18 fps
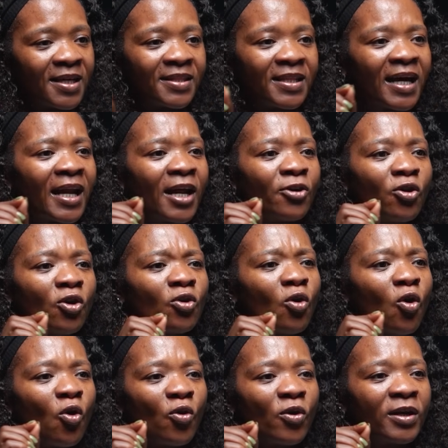that are
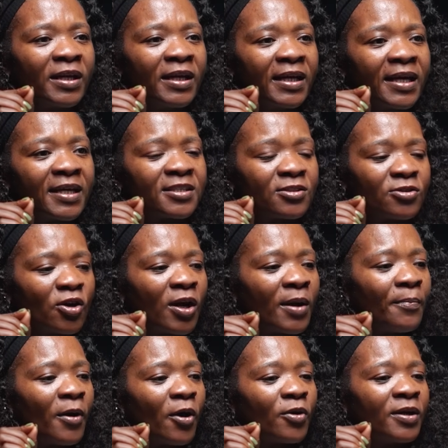not only, it's not
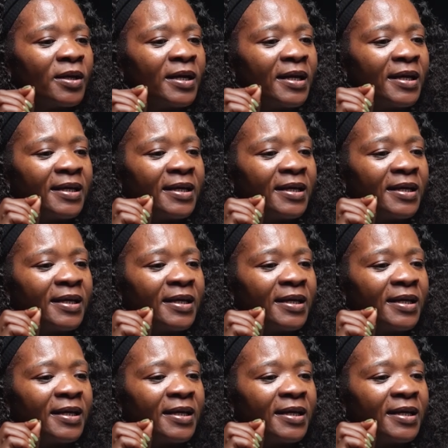about